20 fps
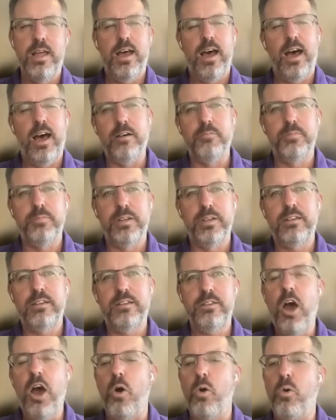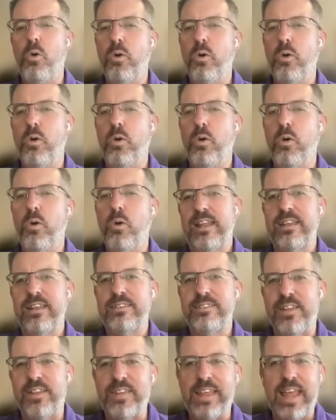No,
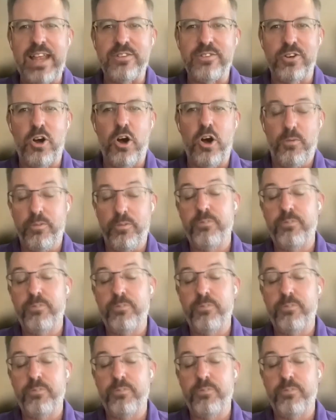that's not the case at all.